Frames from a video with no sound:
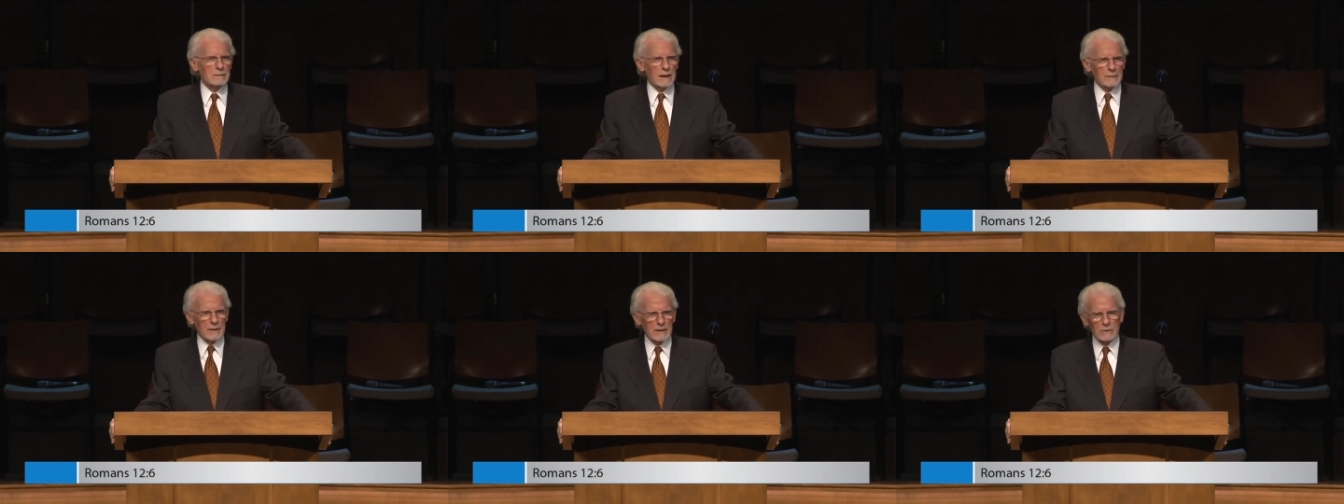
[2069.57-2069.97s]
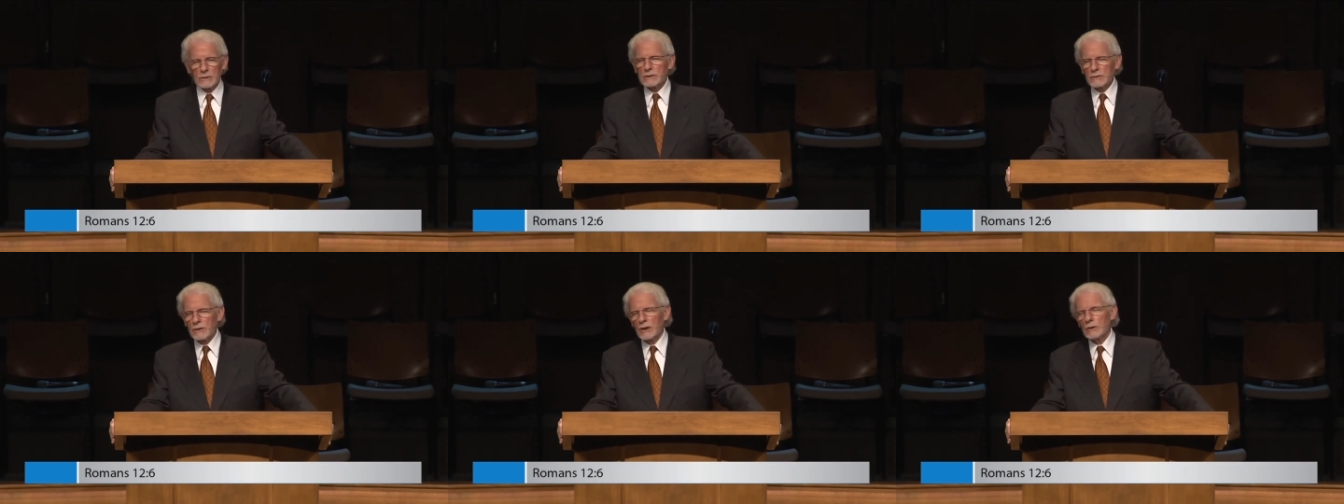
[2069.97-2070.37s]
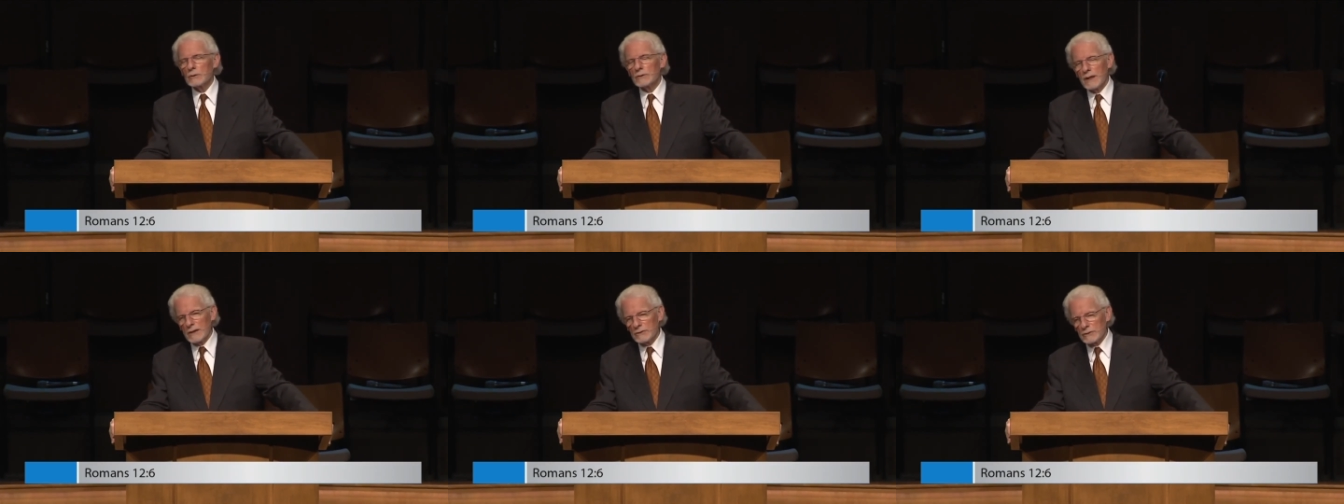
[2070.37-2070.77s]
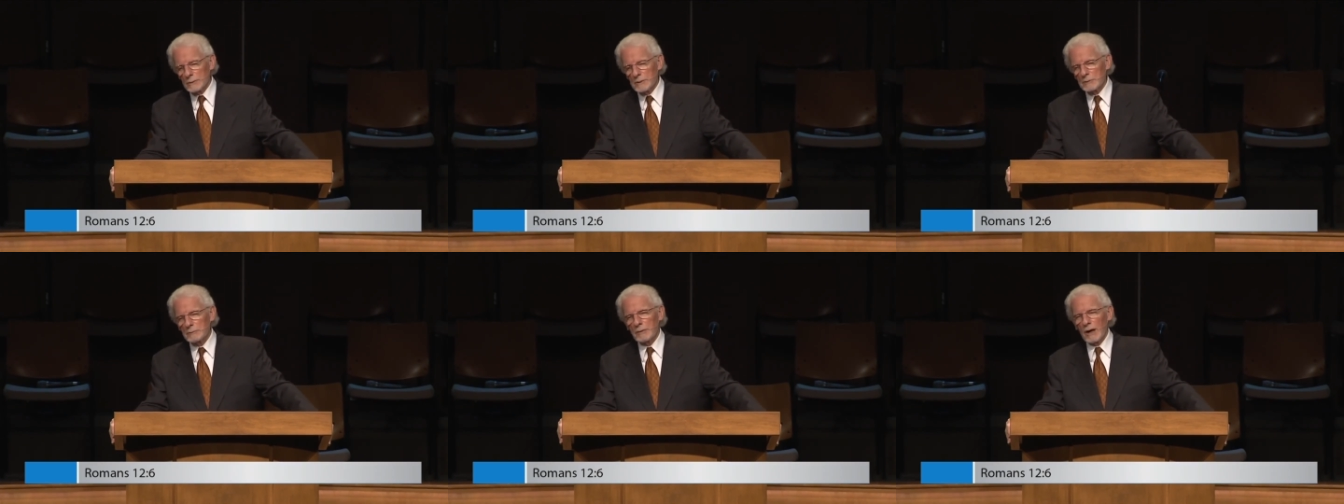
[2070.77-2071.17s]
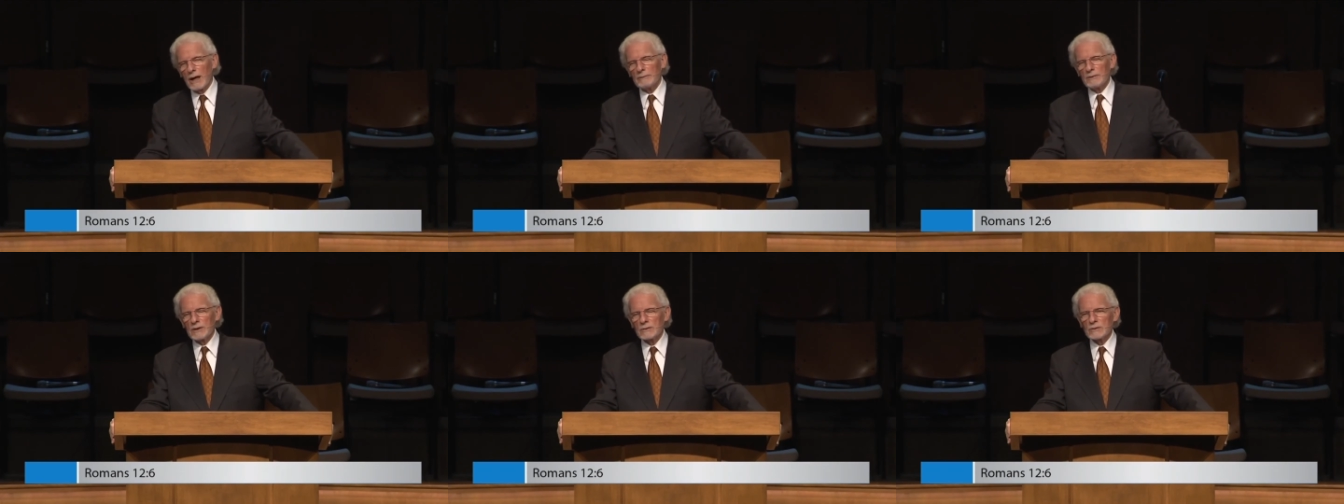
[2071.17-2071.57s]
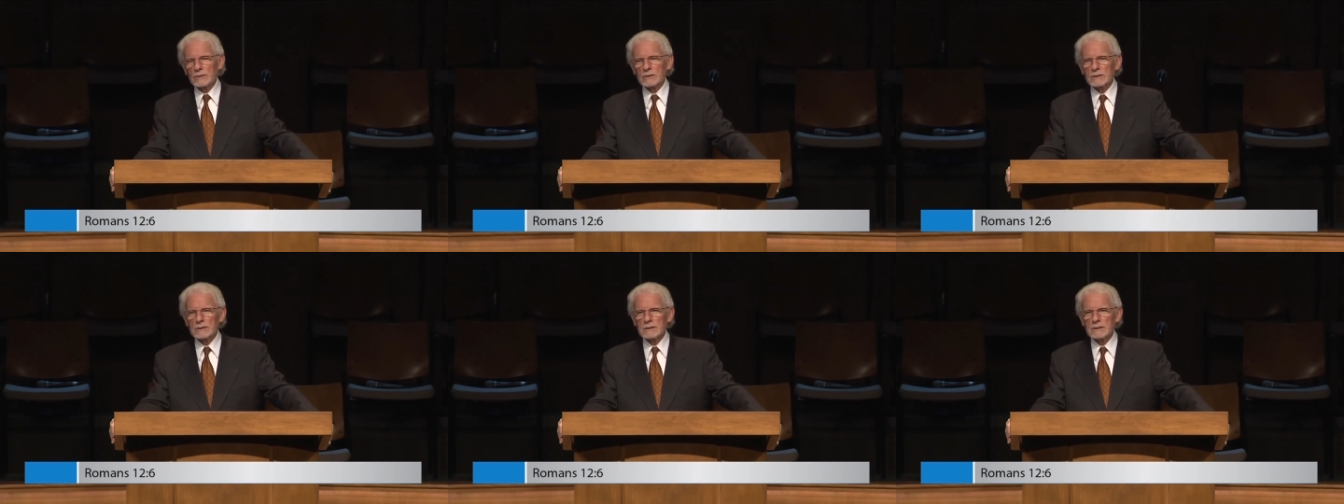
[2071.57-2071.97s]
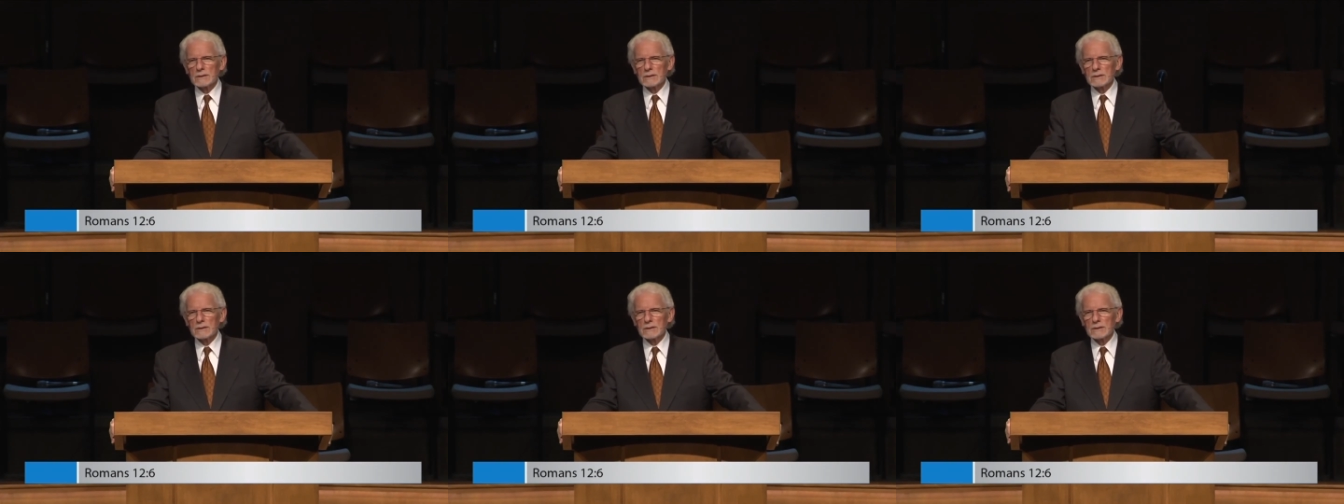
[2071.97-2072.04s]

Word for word: I mean, look at the Old Testament prophets.